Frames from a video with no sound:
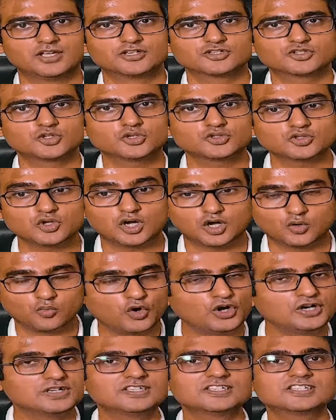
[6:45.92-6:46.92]
So, so
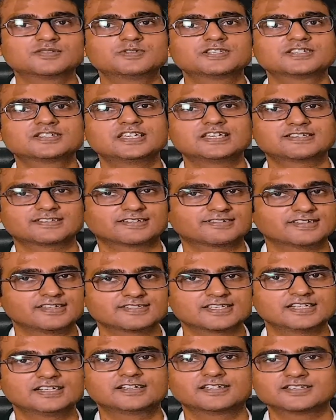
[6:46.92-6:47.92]
avoid these mistakes. As I said,